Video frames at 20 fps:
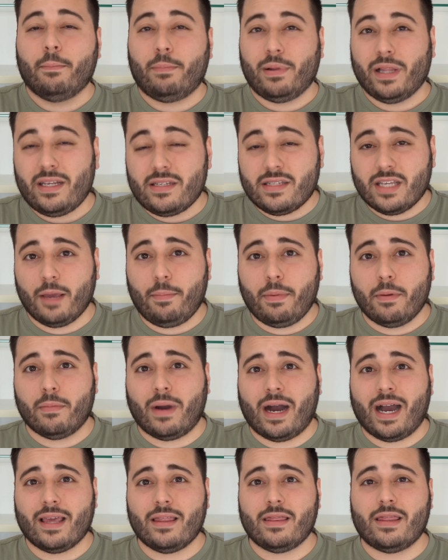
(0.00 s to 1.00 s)
Please keep in
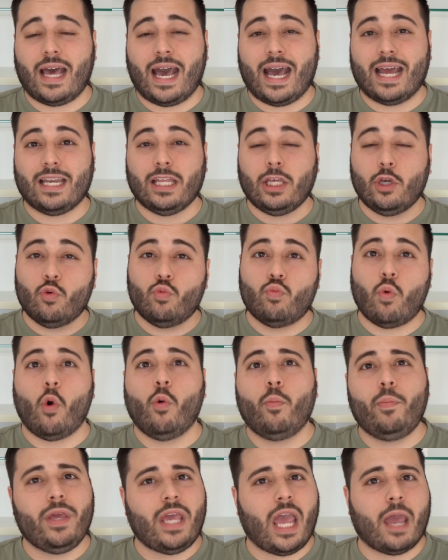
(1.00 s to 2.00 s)
mind that you
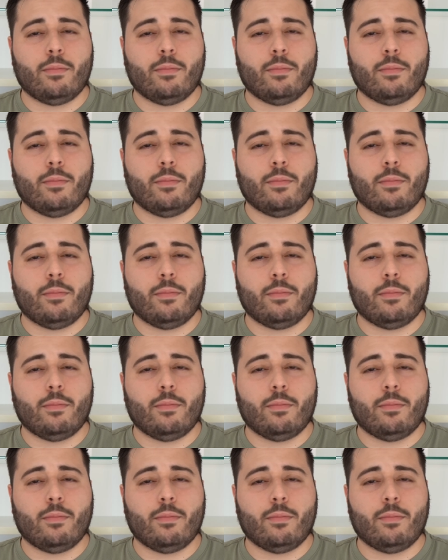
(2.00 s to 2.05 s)
won't be